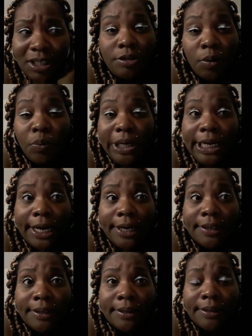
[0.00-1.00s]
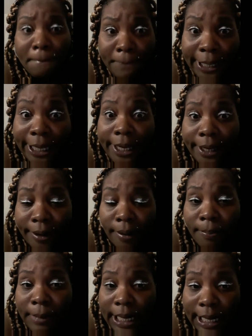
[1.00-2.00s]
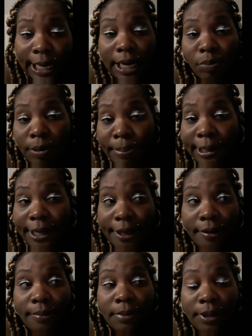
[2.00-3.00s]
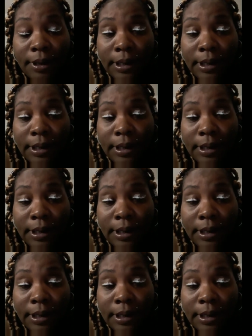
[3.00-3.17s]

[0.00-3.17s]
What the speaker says: So we gotta bait him. And how we bait him?